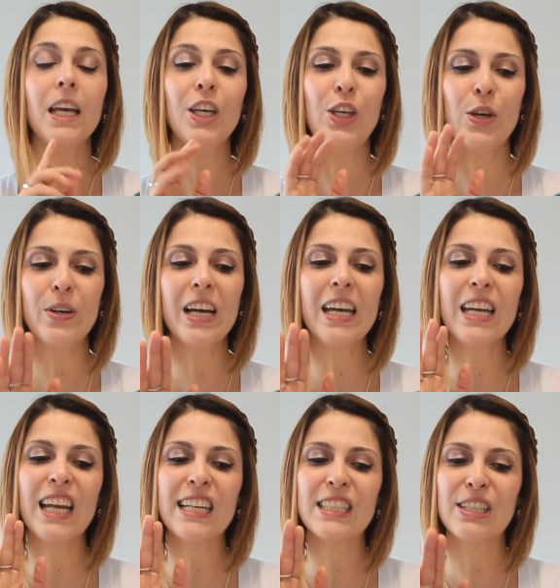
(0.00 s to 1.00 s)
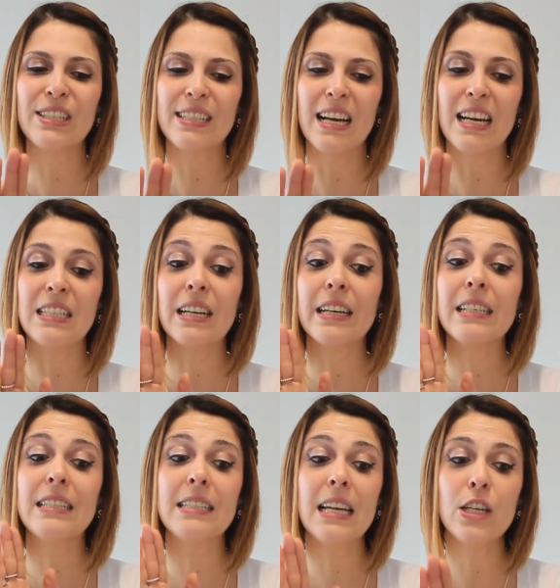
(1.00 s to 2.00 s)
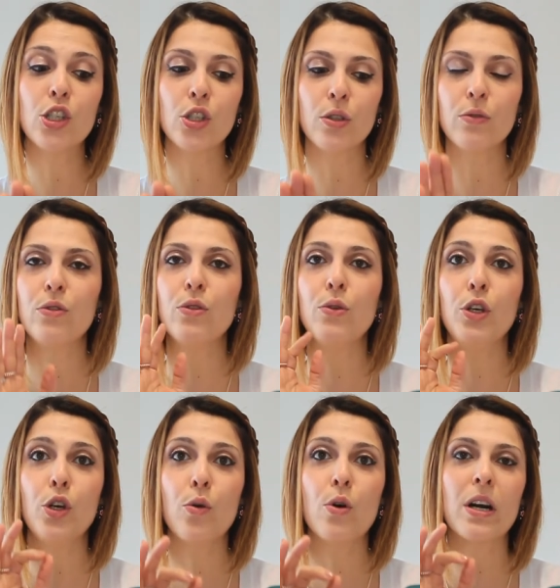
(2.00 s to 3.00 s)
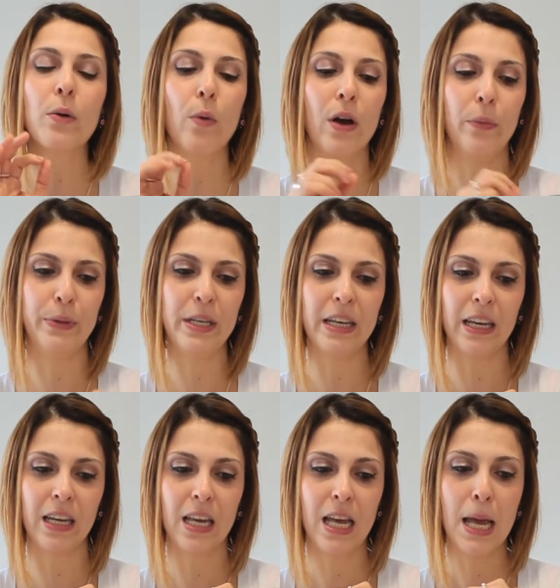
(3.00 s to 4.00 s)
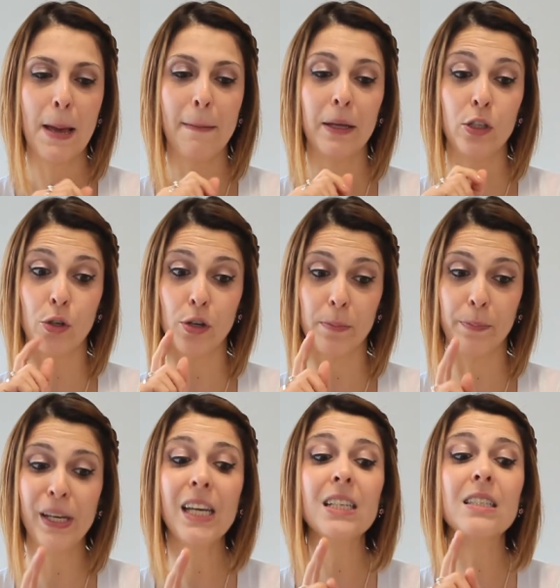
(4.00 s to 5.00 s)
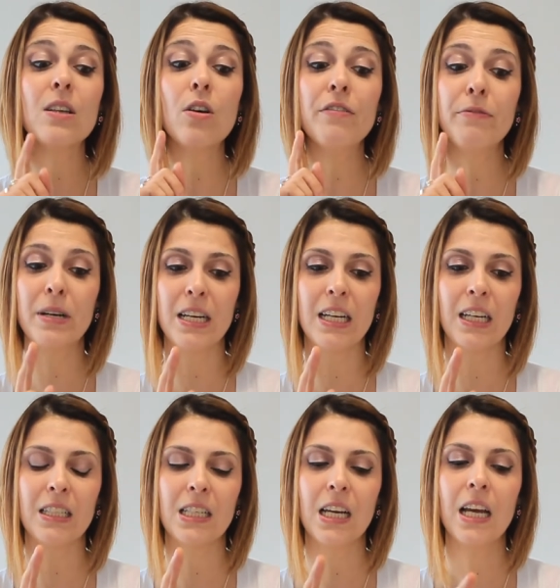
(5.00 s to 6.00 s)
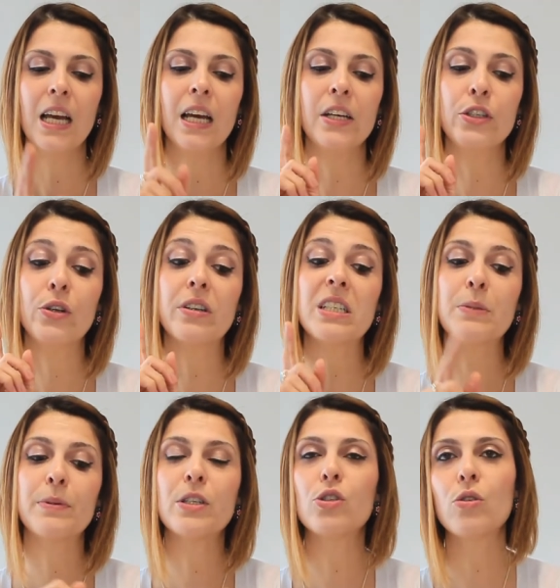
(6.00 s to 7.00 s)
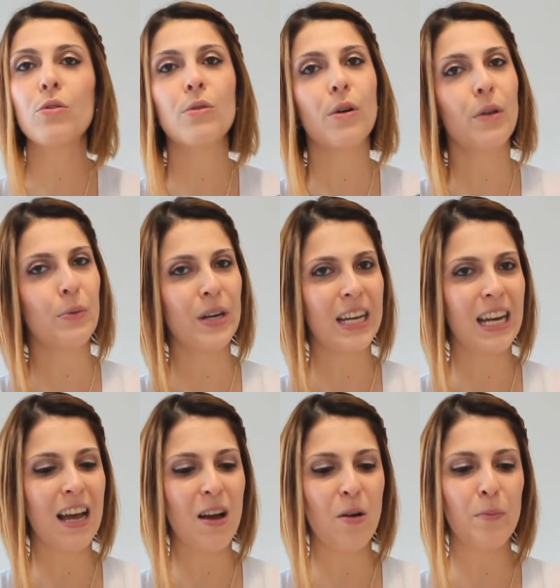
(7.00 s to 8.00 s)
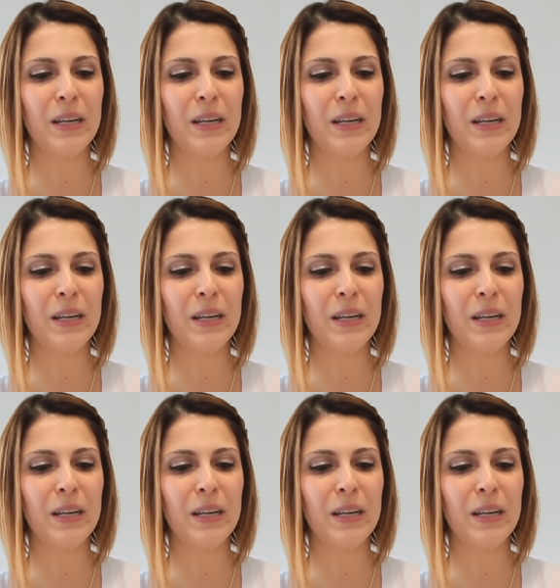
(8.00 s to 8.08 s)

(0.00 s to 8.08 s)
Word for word: yoga and exercise are essential to your well-being, to your peace of mind, and to your spiritual growth right now.